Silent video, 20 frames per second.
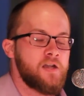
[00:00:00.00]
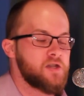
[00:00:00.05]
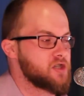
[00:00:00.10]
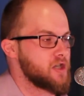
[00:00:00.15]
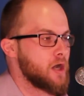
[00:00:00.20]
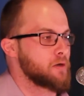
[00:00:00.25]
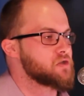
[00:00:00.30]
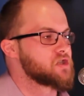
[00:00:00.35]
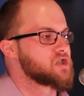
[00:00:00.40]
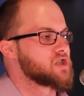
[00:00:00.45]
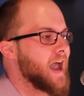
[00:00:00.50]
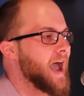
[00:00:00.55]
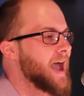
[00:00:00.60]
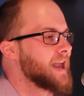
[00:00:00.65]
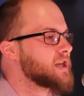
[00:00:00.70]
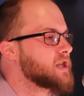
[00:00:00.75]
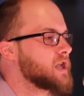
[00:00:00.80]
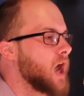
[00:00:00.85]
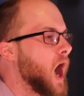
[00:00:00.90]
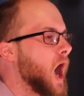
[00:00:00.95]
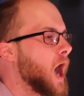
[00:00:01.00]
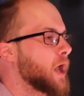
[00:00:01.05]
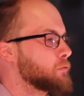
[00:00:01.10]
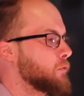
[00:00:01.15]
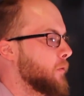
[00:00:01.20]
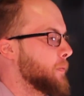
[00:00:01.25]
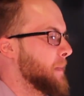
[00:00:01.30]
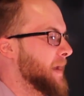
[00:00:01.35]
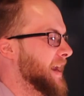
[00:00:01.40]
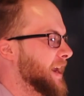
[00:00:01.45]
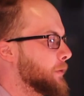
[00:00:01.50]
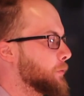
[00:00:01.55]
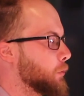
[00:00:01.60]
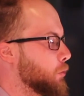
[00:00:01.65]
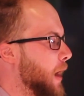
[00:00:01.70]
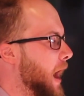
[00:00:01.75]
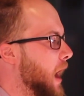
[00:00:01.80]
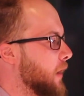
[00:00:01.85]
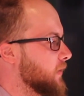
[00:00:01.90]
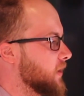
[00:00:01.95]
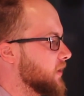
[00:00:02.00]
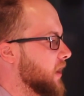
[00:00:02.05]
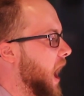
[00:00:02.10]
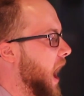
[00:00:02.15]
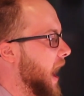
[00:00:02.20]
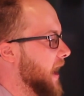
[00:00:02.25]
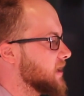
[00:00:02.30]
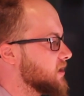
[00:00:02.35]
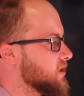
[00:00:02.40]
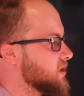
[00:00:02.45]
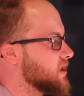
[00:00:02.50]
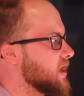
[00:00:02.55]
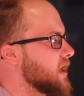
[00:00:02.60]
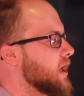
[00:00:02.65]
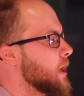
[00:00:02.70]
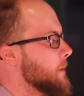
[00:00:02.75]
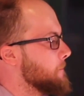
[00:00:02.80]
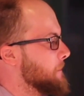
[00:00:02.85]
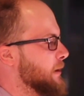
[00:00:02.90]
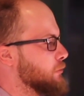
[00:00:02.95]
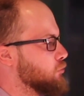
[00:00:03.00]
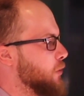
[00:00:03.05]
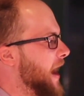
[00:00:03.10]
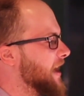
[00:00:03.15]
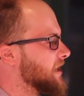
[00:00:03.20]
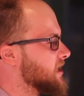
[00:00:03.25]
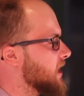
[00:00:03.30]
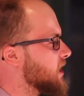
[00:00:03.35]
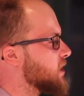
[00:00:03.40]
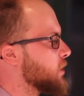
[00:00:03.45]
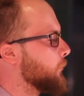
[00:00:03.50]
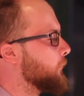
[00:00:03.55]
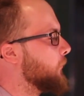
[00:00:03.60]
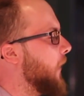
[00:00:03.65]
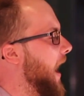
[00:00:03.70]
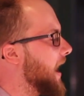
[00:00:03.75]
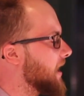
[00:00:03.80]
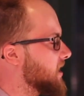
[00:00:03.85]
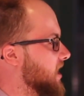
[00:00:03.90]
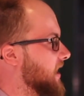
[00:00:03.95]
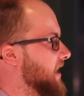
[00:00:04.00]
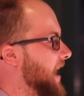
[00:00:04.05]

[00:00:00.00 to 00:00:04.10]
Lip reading: So stand guard with me throughout the night. Be ready to fight